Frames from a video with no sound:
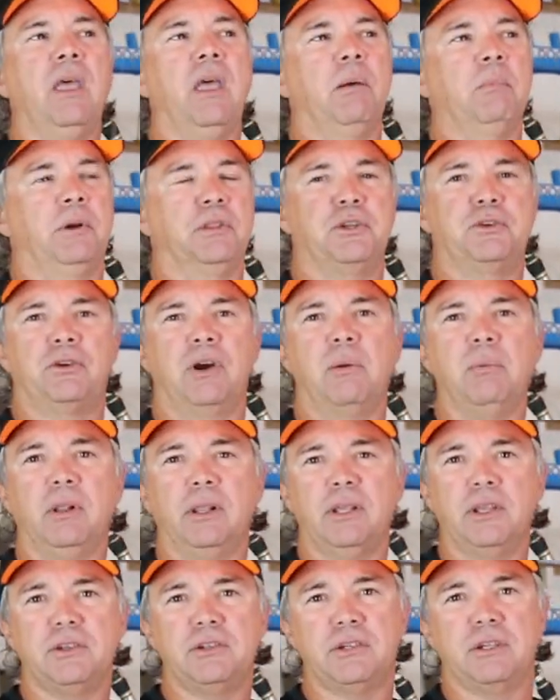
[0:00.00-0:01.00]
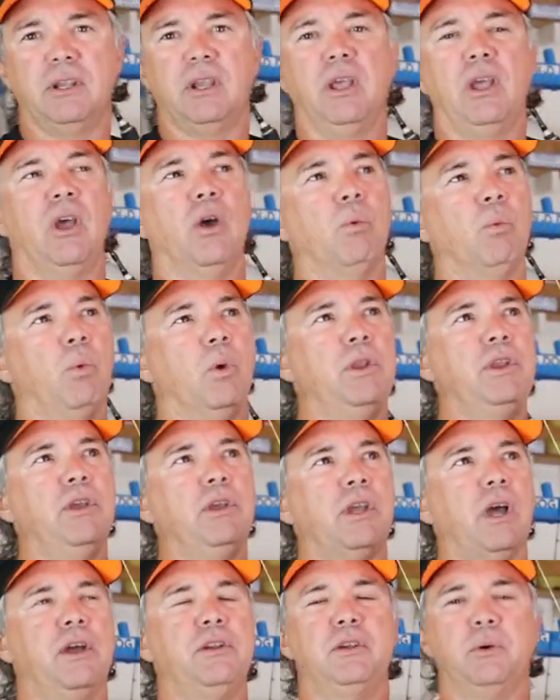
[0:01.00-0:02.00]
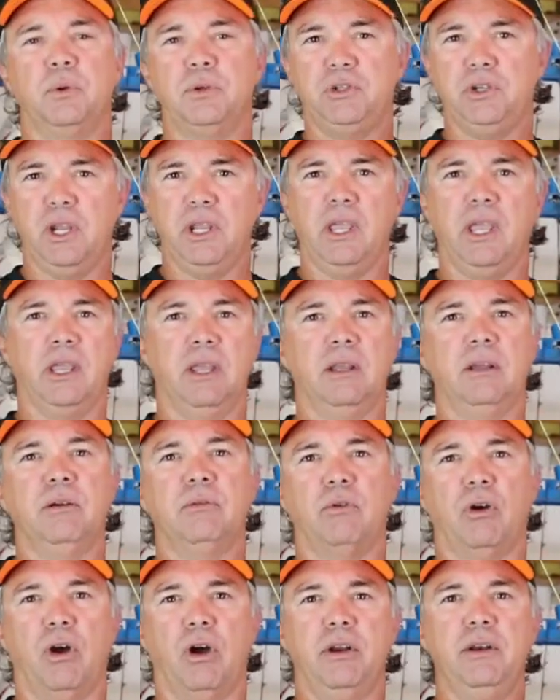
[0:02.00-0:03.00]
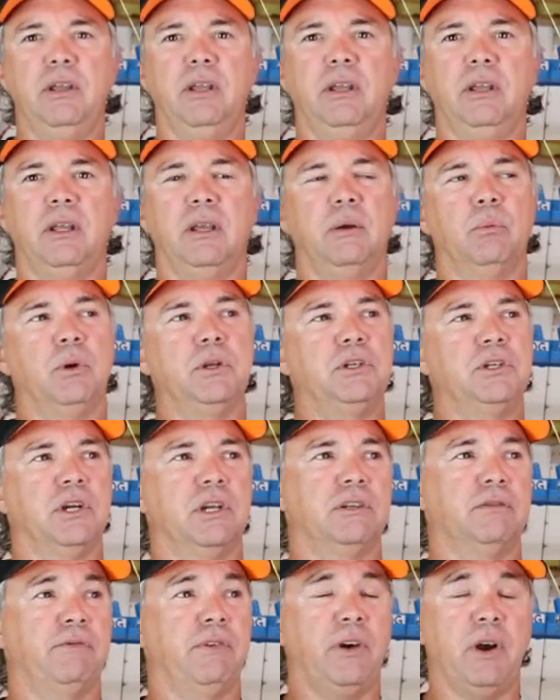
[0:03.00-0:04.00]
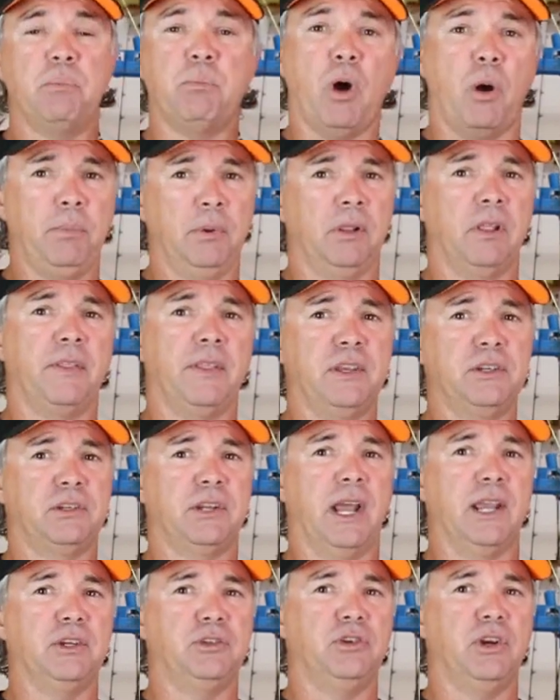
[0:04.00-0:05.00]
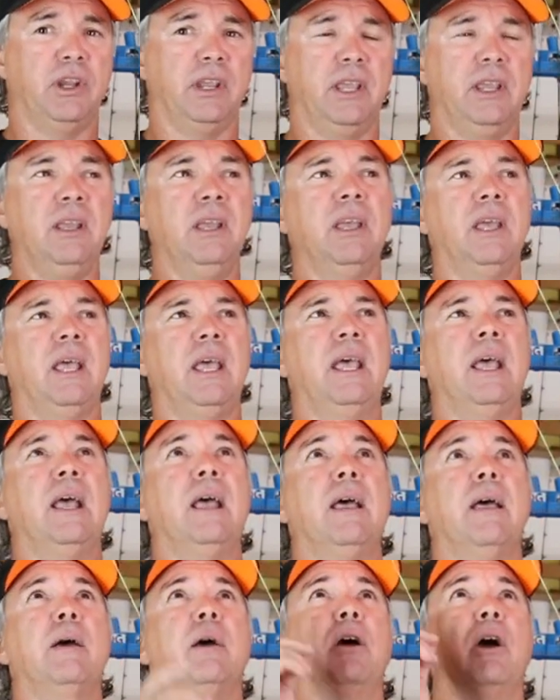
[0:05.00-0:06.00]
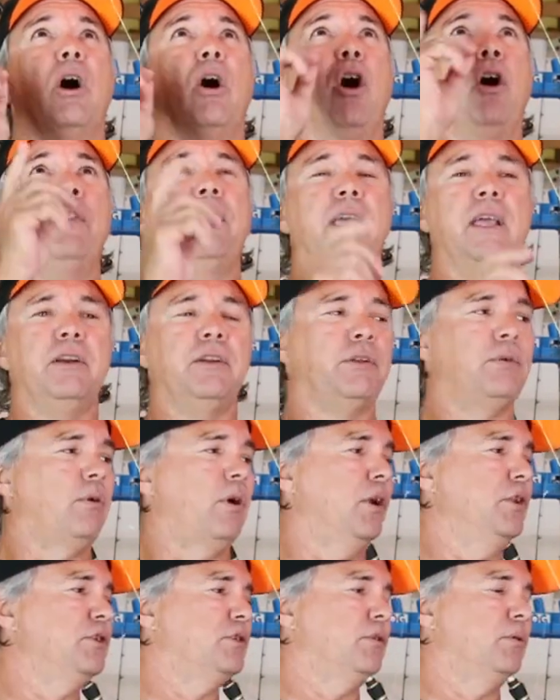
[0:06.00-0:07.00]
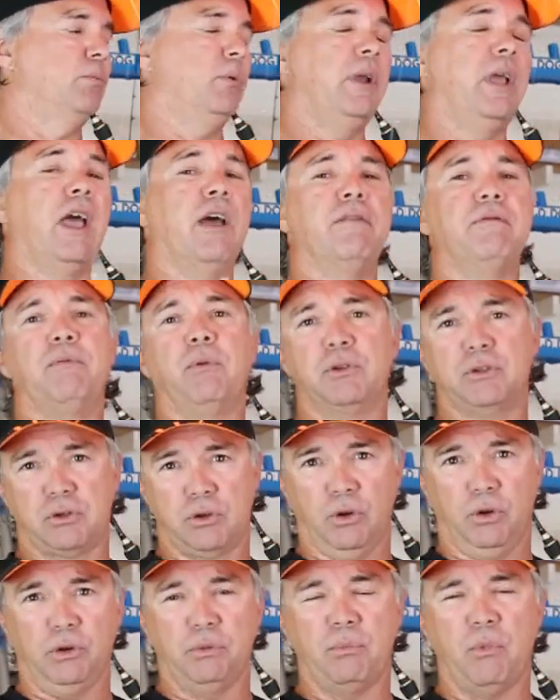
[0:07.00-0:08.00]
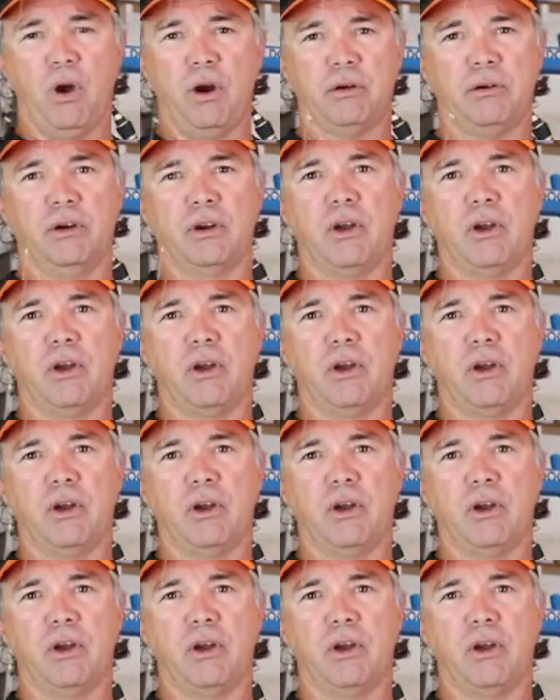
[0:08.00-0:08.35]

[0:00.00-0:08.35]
But the trouble is, when you go to a jigging rod, which is very popular these days jigging, on the end of the rods we have what's called micro